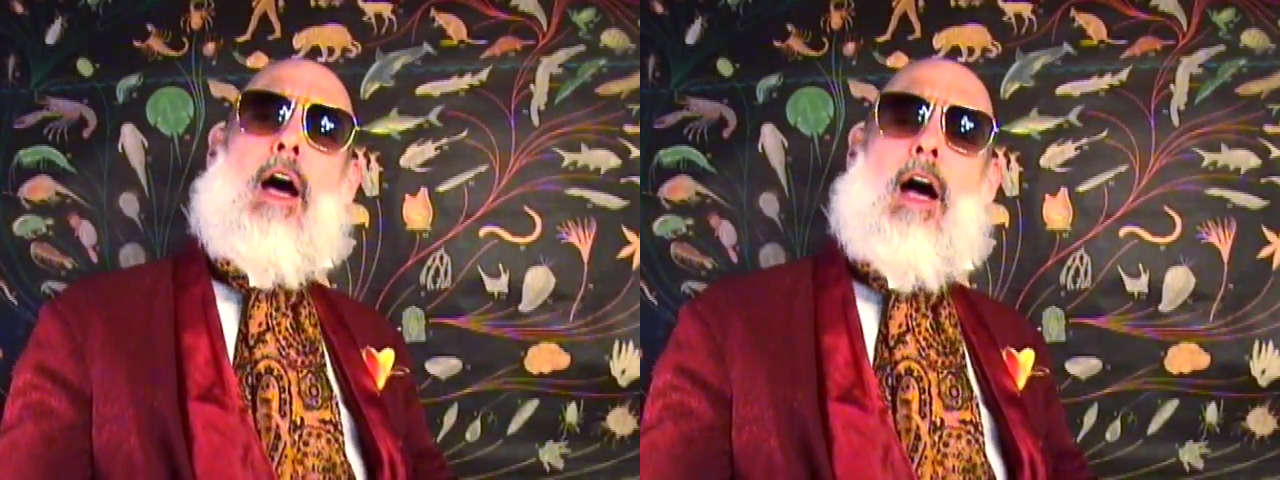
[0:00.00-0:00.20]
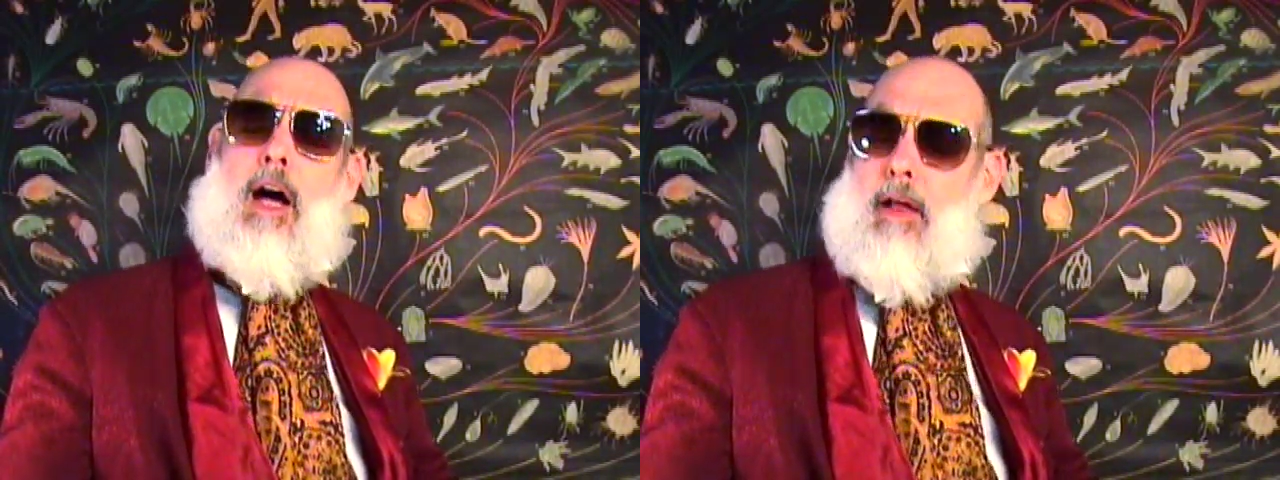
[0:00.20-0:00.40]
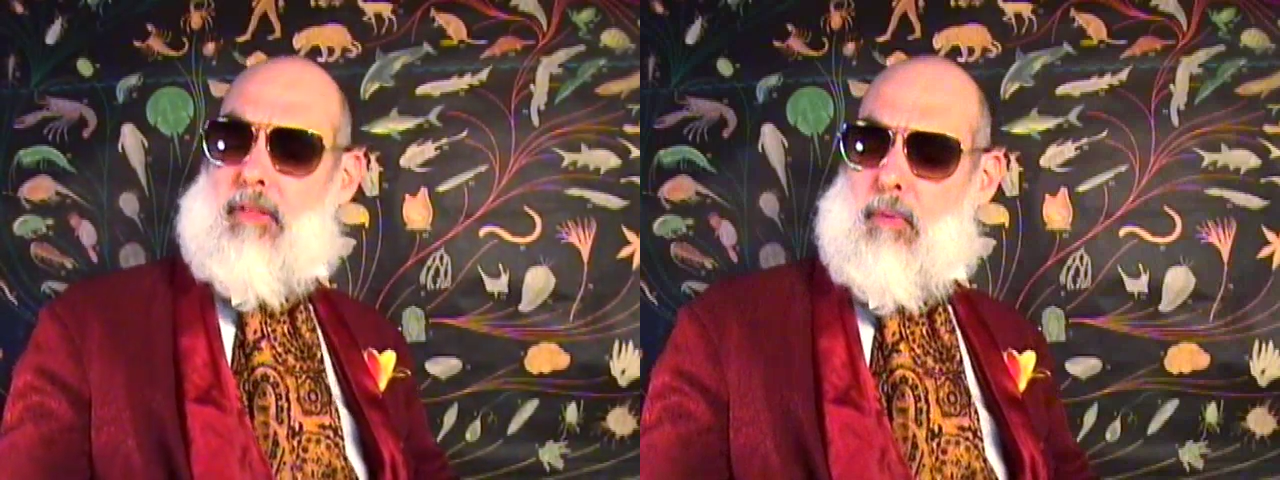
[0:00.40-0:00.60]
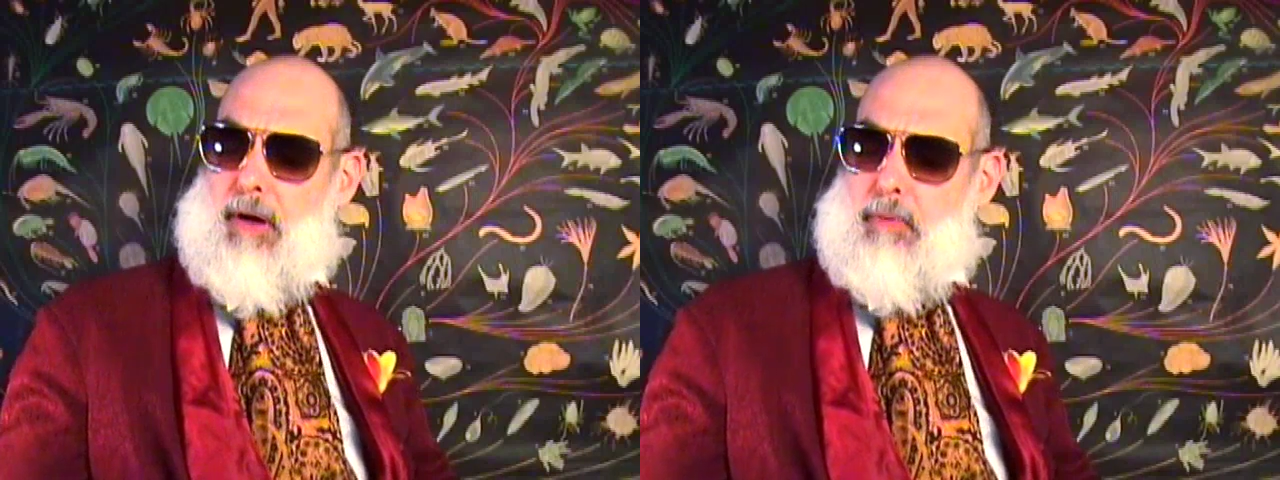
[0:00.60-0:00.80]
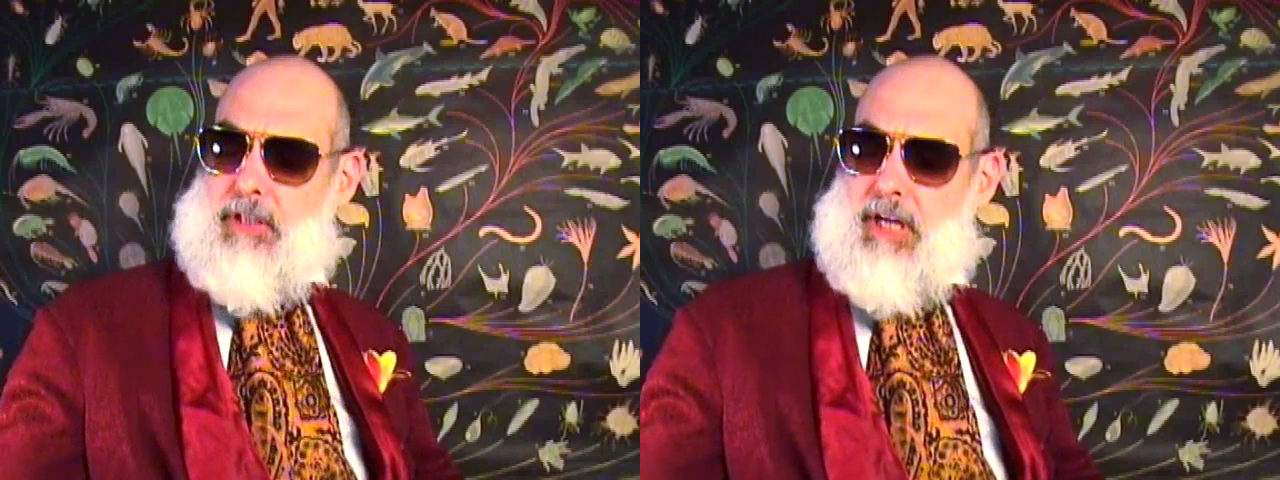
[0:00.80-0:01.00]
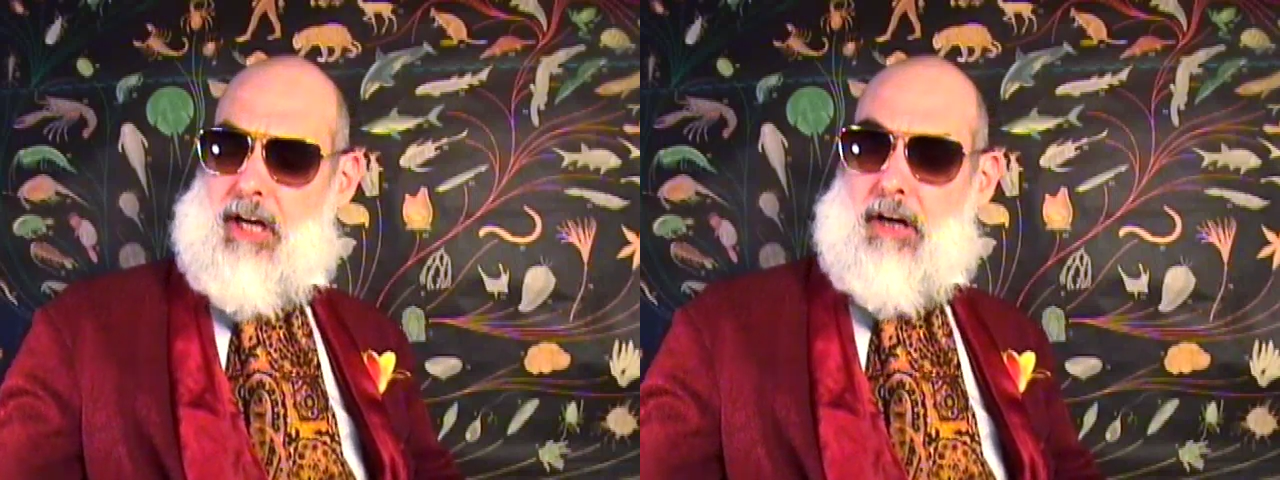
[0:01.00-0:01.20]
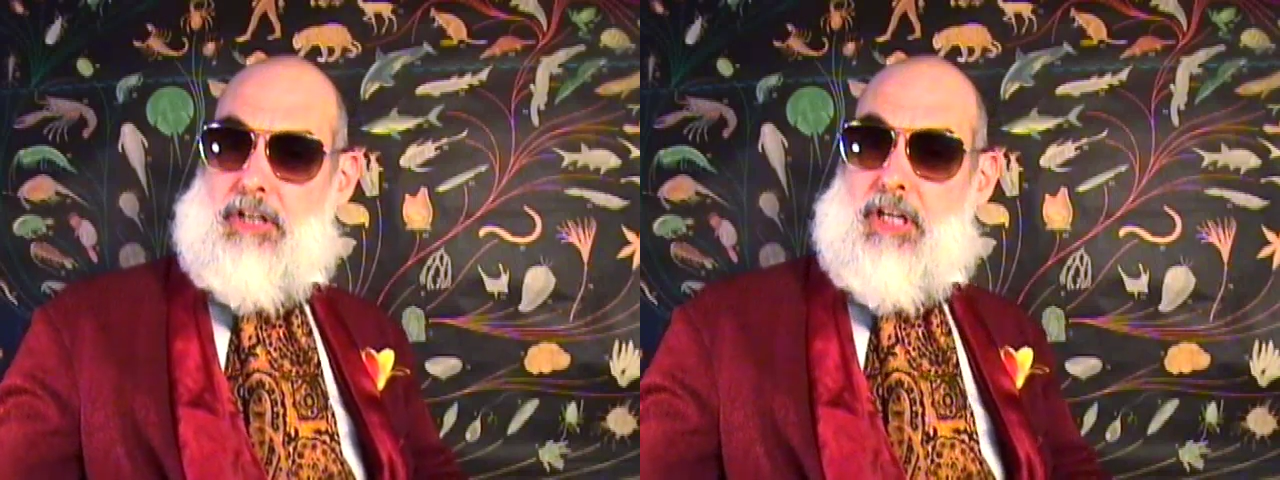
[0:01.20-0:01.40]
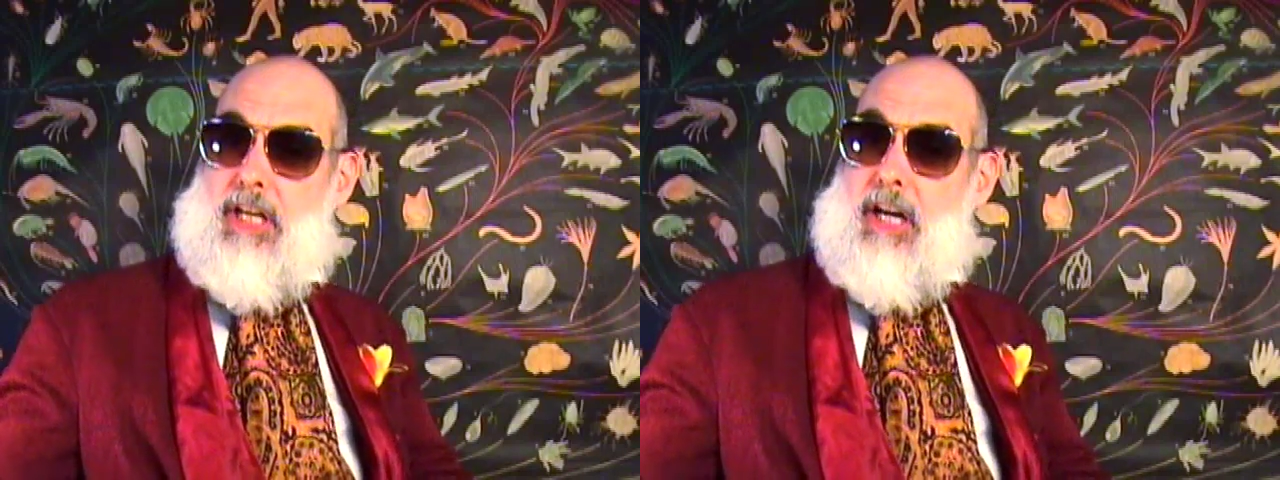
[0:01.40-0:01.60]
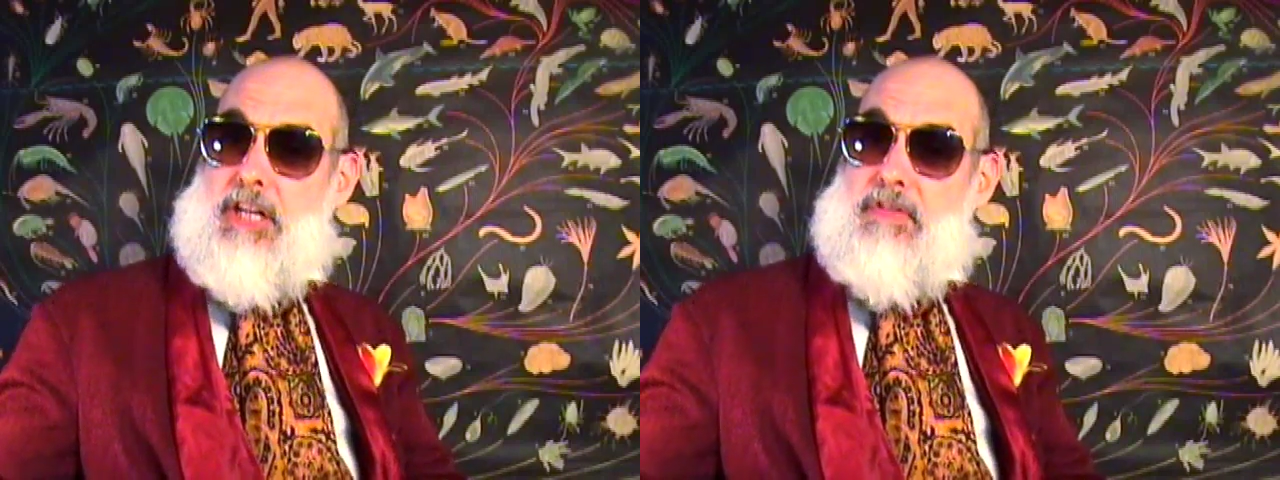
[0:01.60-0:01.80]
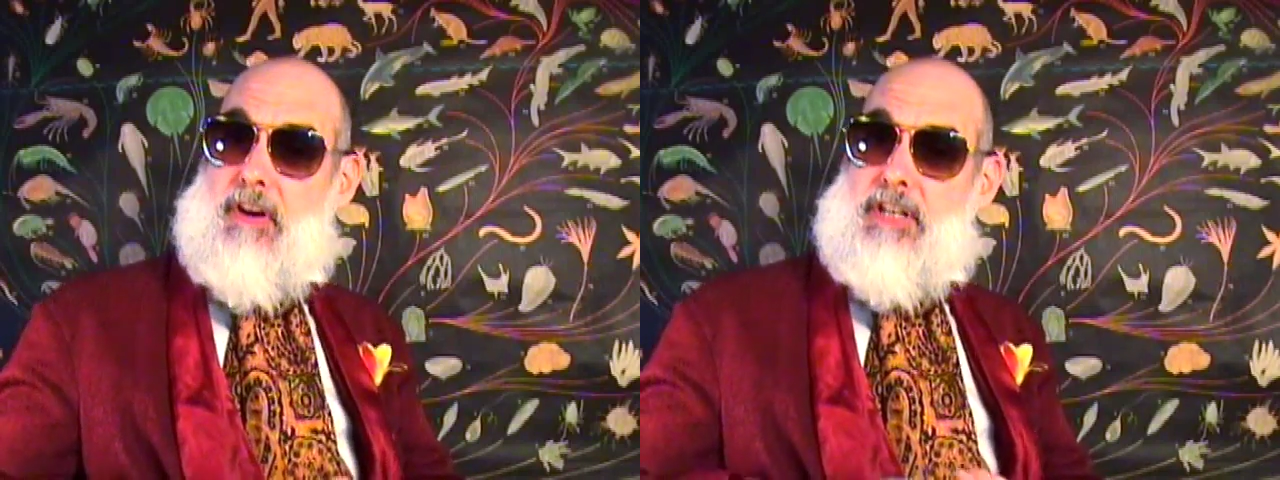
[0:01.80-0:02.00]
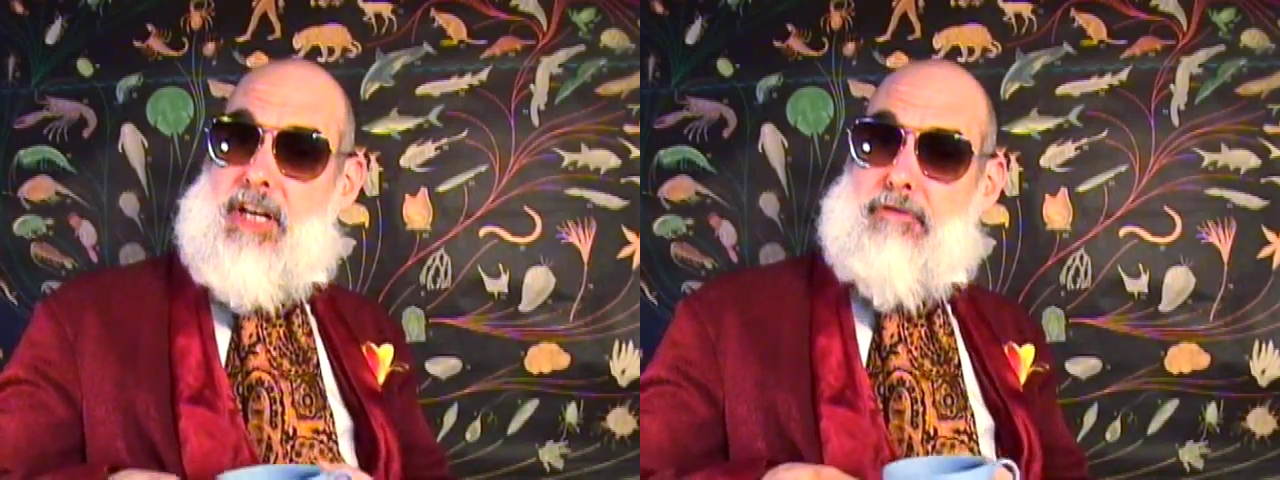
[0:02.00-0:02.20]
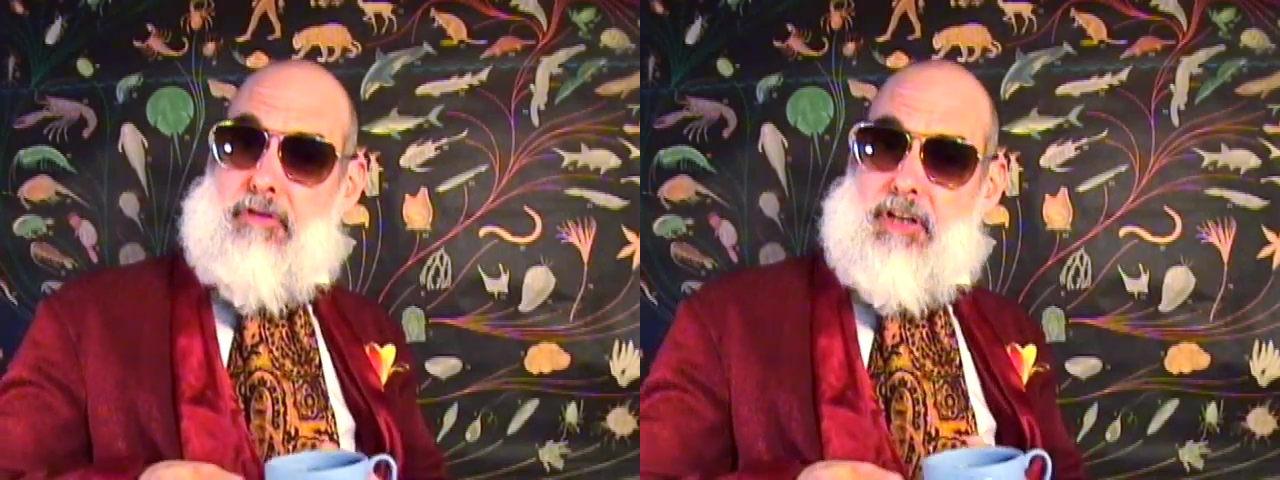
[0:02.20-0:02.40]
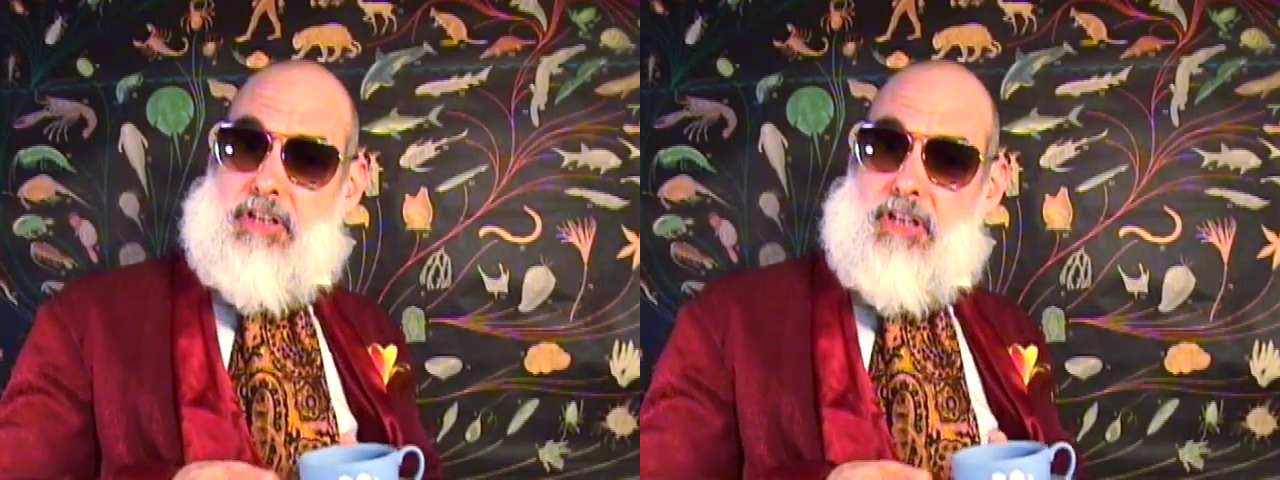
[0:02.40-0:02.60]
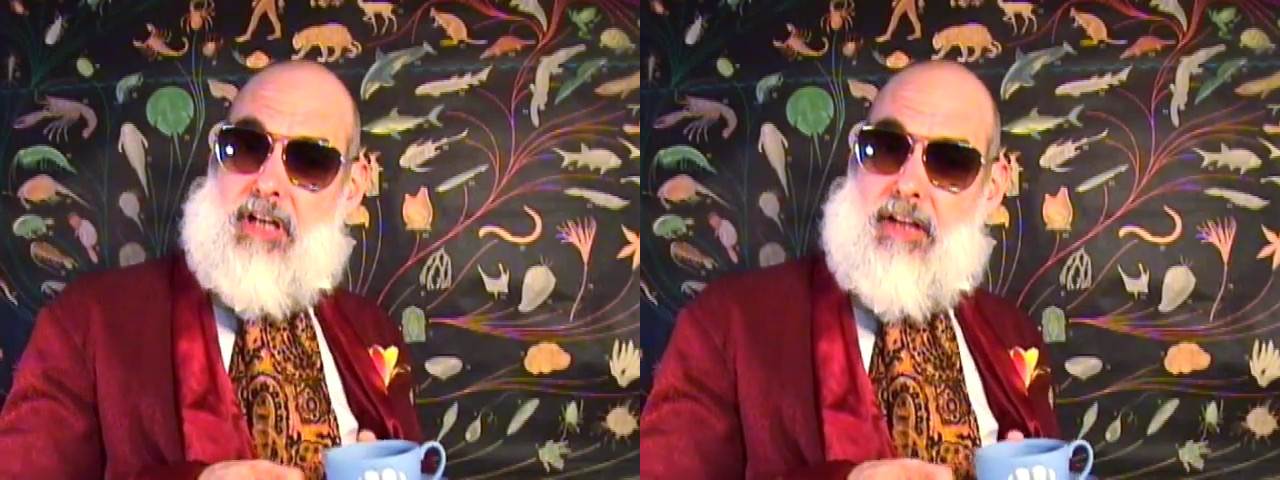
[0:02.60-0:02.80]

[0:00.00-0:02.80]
Uh, the way we take our tea here is very different.